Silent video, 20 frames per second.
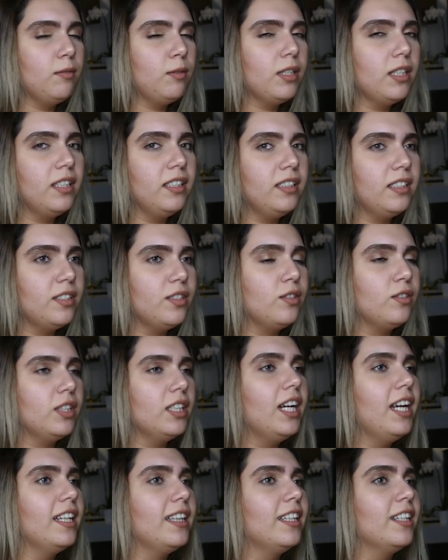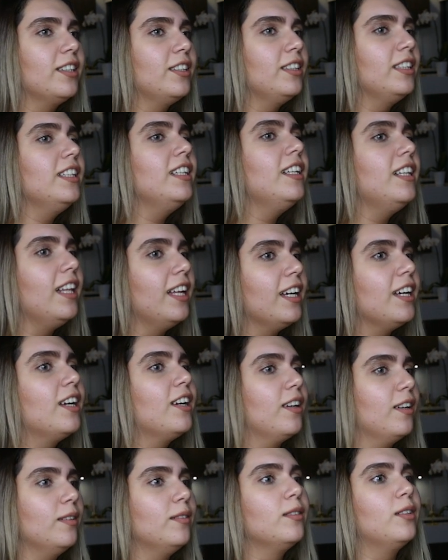one on the street, I literally
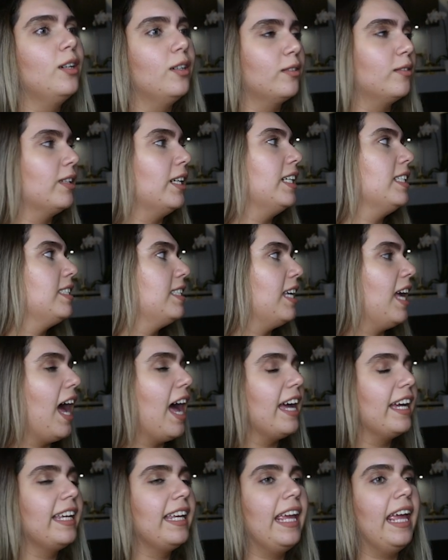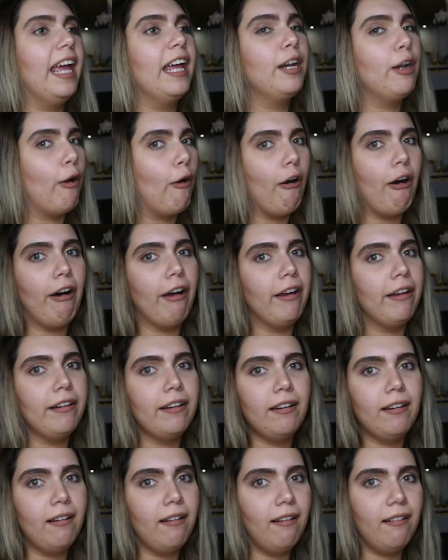like go crazy. I cannot
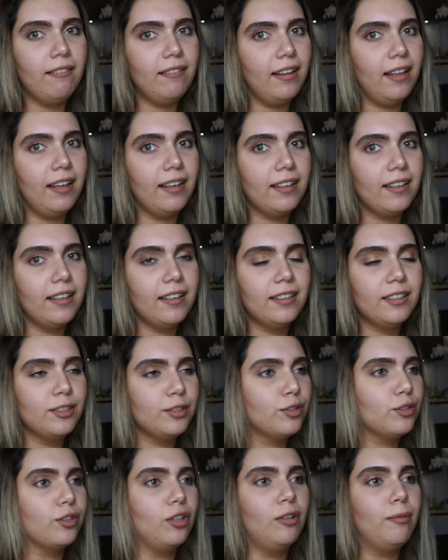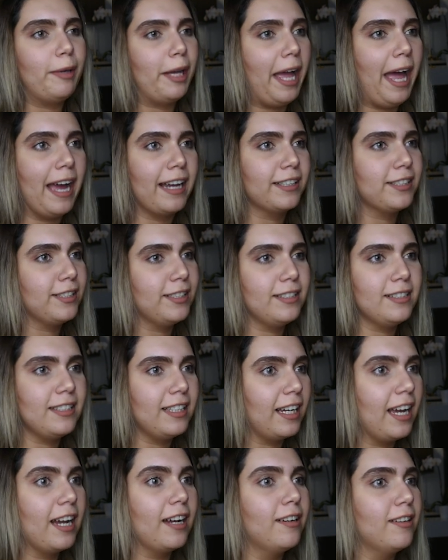like control my actions.
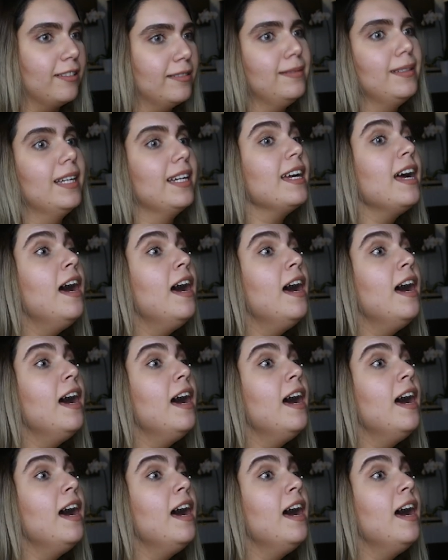Like I am like,